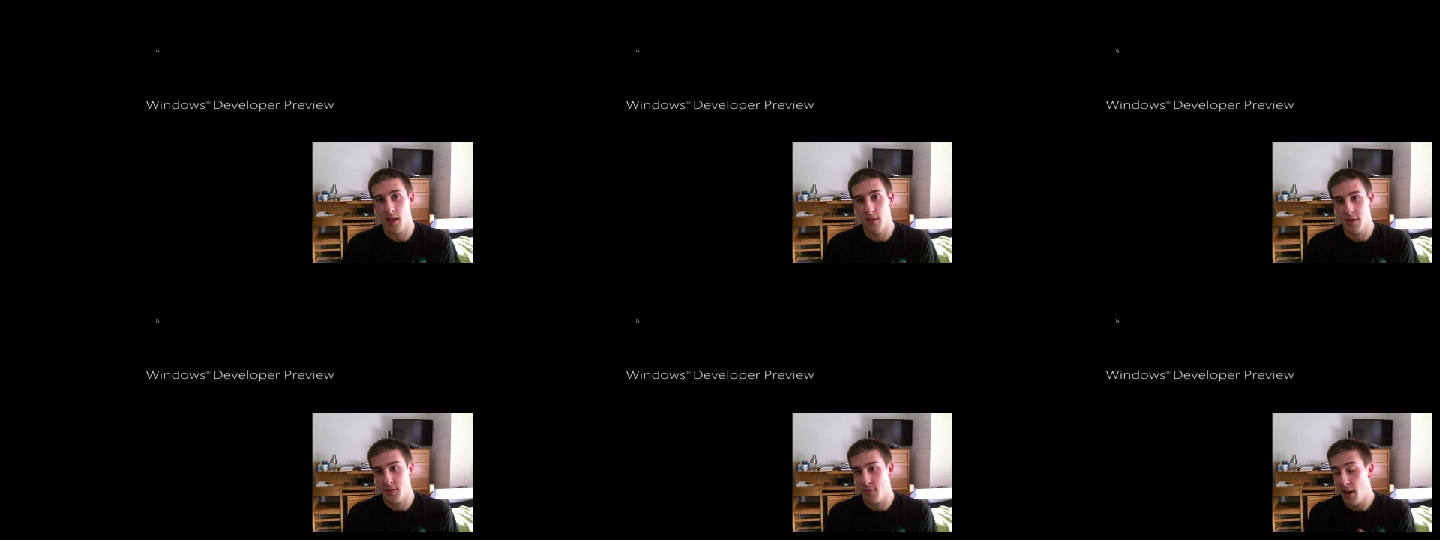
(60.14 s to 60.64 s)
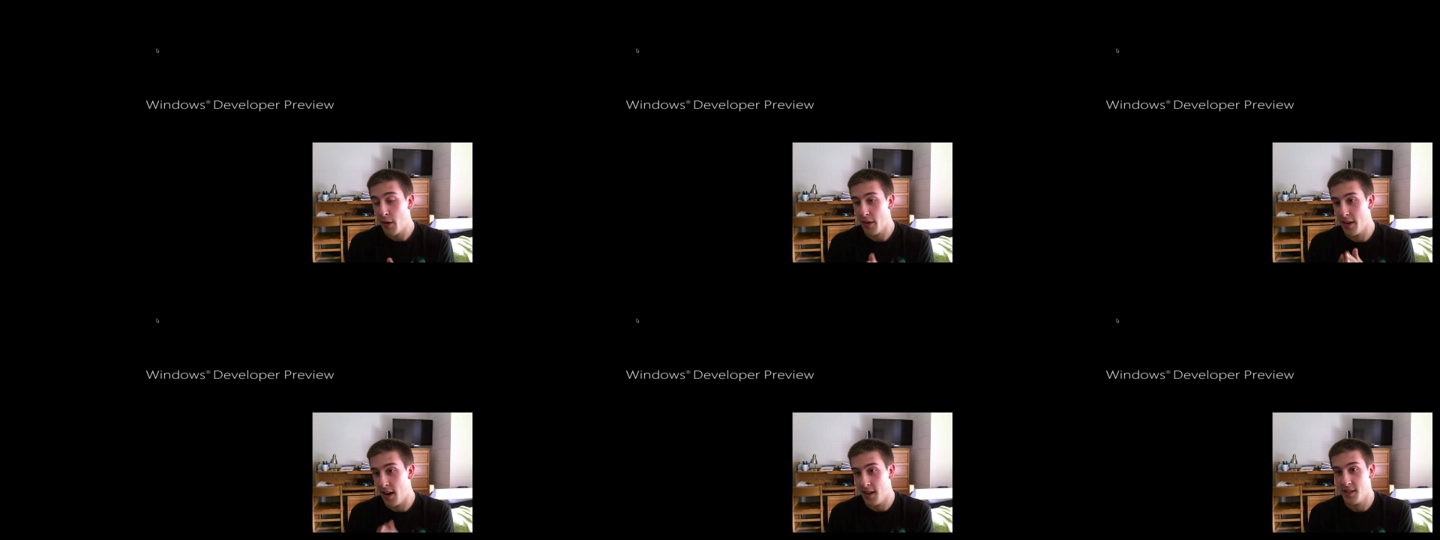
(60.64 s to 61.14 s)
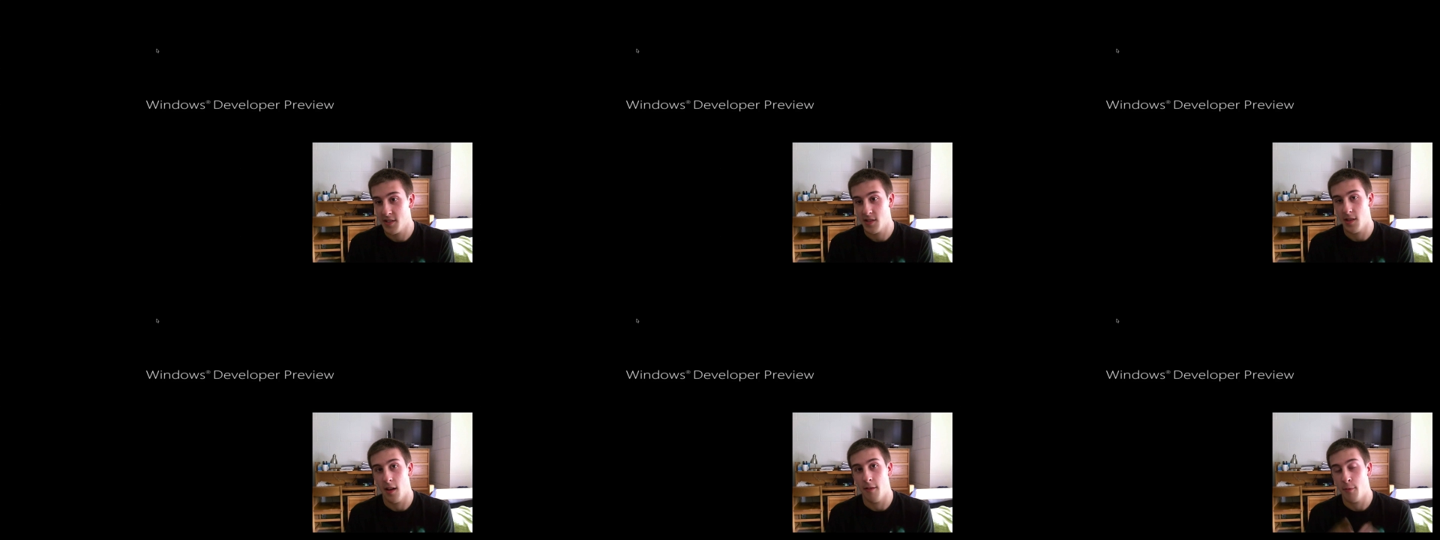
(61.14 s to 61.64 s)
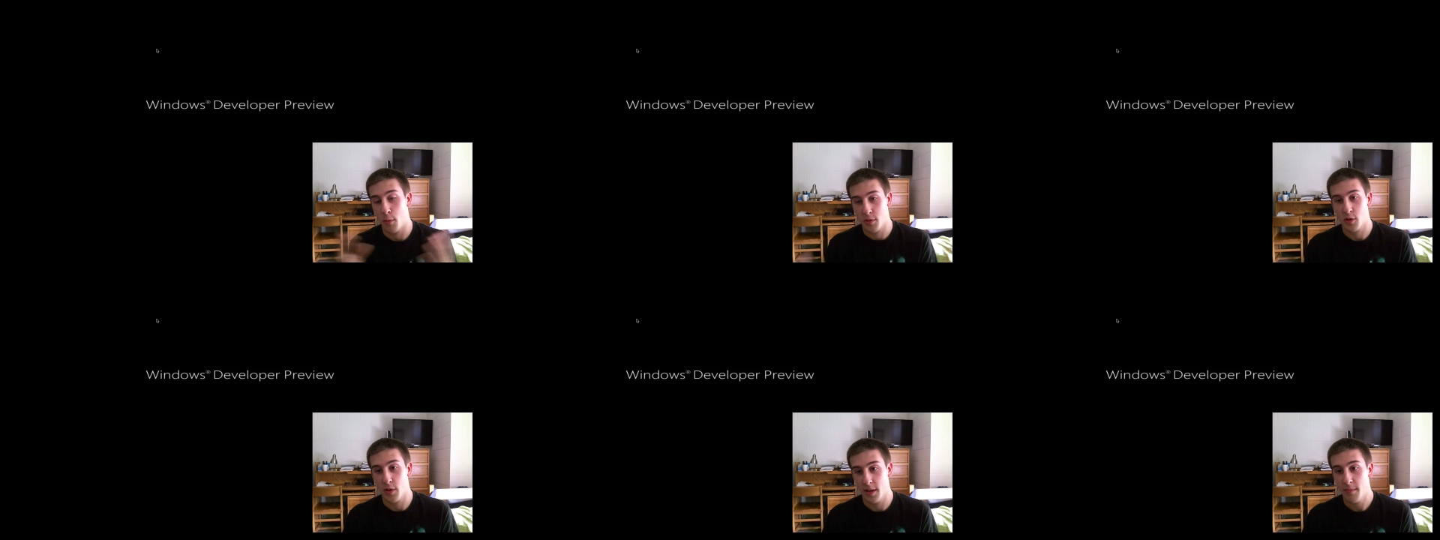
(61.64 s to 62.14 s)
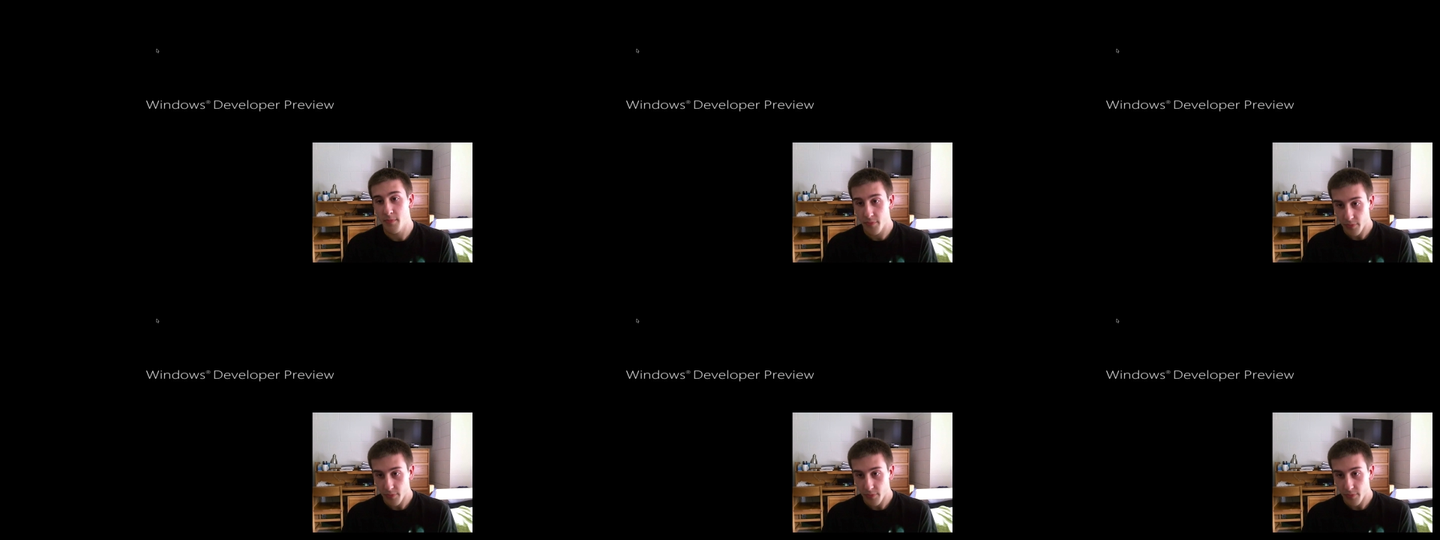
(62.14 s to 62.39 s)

7's very nice uh, full screen.